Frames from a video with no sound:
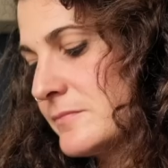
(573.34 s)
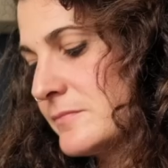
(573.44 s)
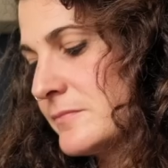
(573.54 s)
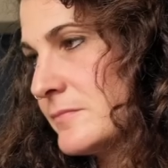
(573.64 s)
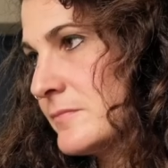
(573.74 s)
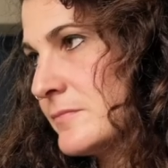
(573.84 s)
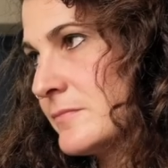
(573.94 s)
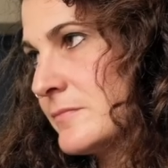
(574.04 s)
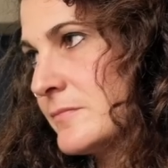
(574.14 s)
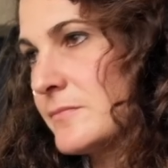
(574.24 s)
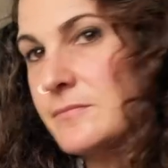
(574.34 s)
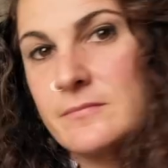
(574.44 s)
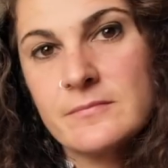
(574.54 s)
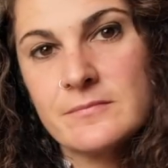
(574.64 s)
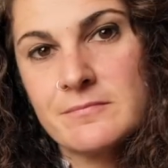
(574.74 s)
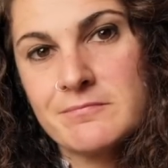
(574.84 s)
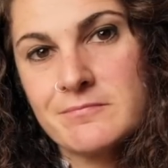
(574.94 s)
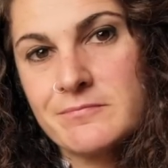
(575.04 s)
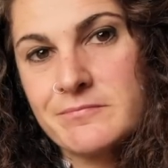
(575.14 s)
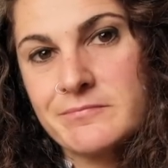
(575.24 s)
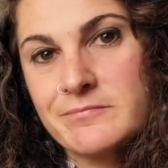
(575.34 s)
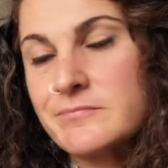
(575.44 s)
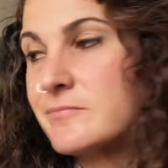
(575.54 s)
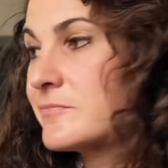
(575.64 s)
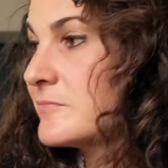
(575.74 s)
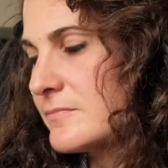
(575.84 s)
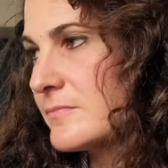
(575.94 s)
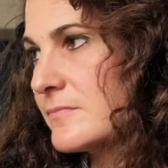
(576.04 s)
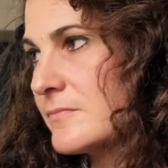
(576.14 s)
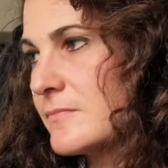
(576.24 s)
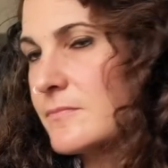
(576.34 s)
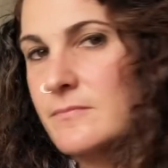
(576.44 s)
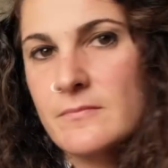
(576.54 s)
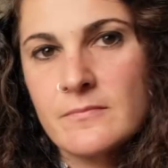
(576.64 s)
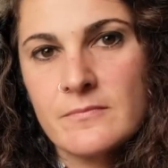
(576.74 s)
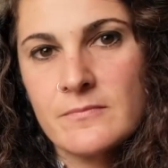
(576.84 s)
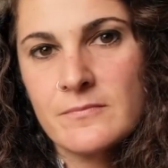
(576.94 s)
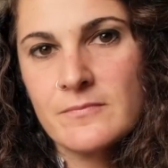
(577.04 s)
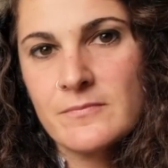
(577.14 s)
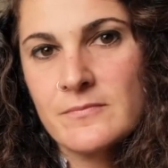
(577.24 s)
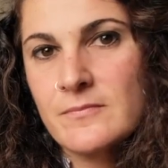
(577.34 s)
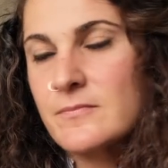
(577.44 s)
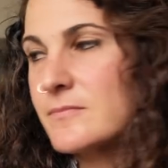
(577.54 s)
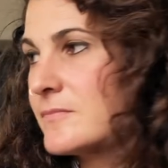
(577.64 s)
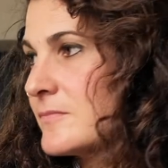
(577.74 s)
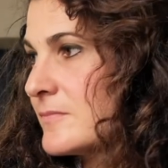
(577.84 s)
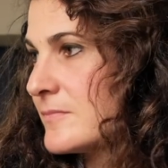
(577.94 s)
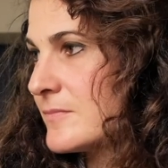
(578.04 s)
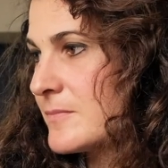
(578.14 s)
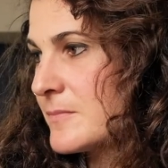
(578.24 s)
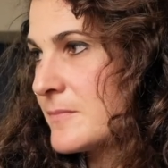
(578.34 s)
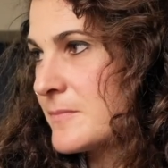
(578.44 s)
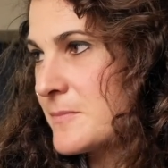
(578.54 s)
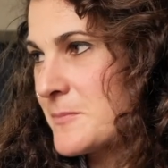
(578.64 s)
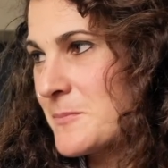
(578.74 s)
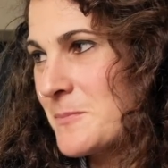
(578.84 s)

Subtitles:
No words are spoken by the person on screen.